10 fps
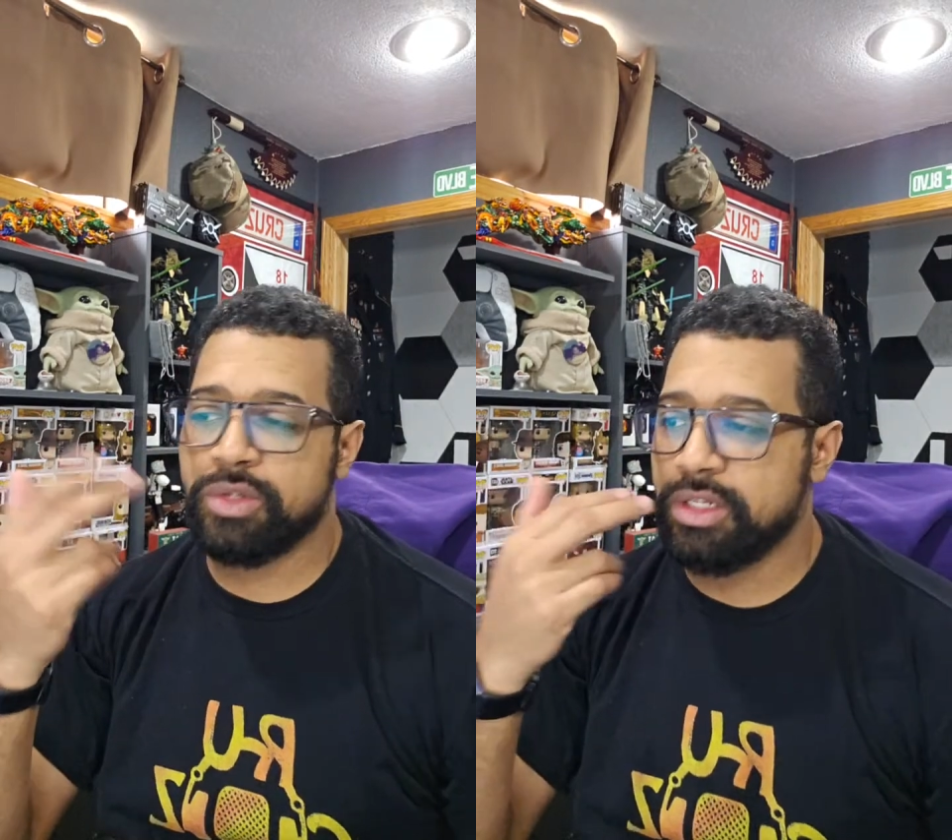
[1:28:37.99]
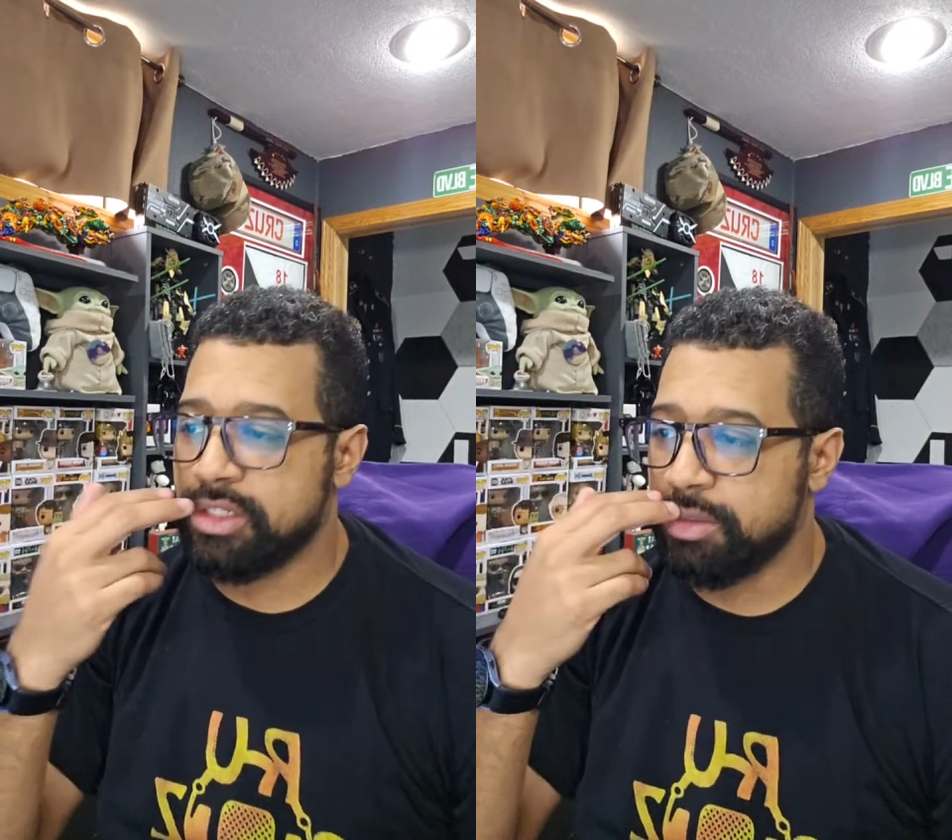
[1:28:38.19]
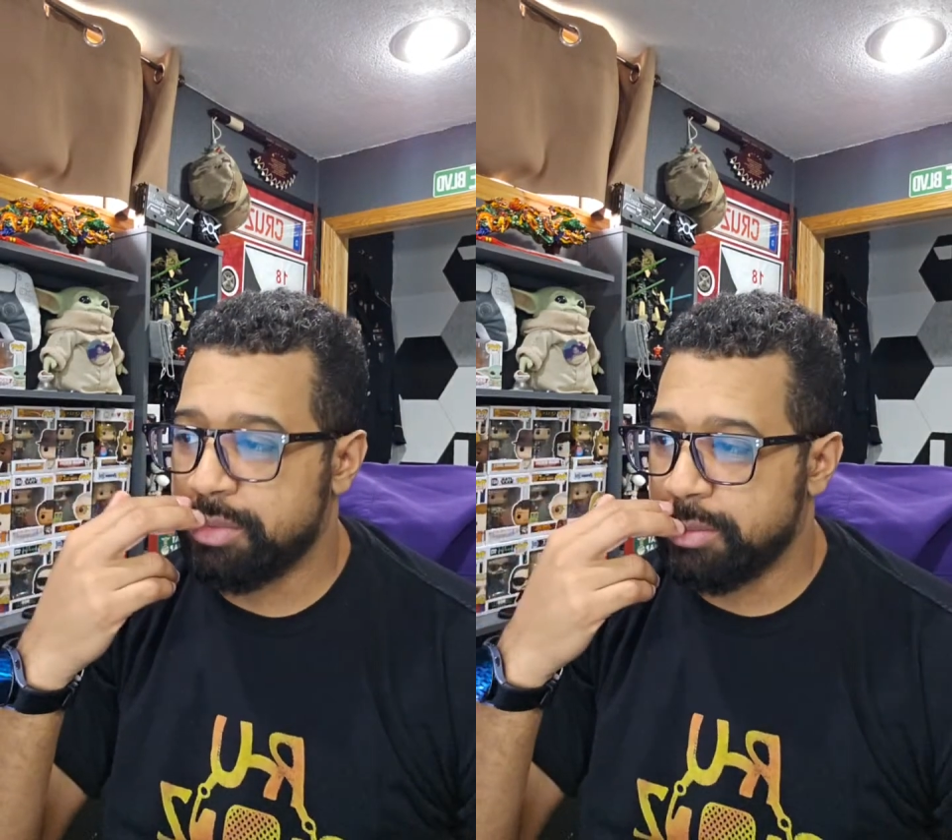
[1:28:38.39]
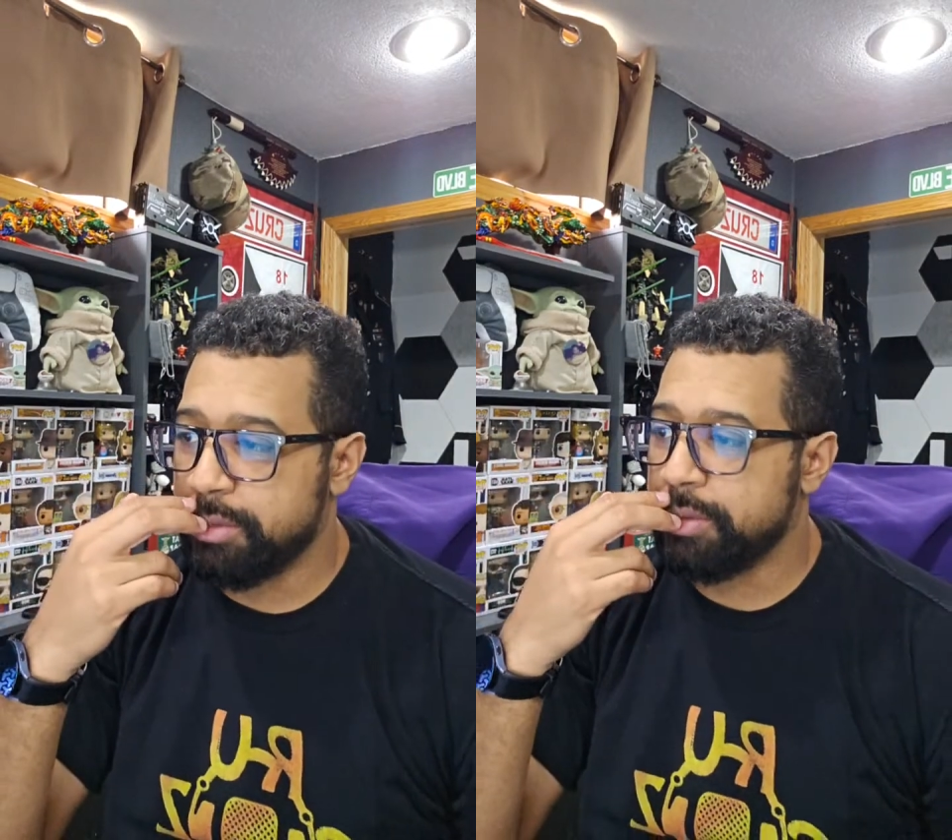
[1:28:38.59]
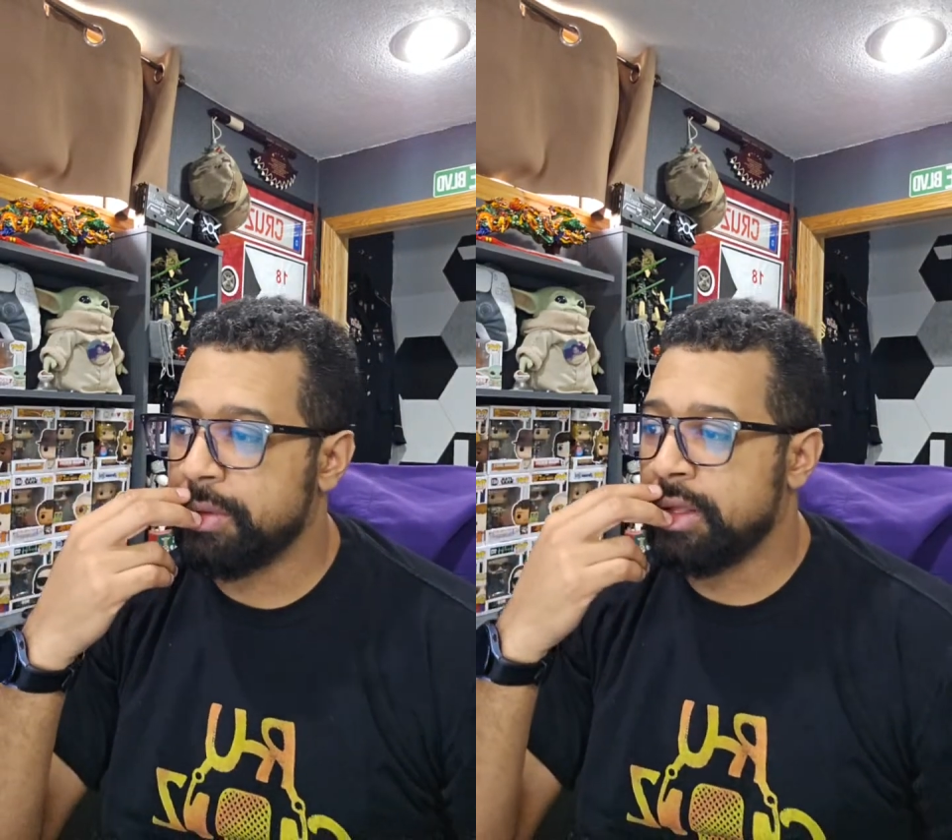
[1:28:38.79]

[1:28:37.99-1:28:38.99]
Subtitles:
I tell people.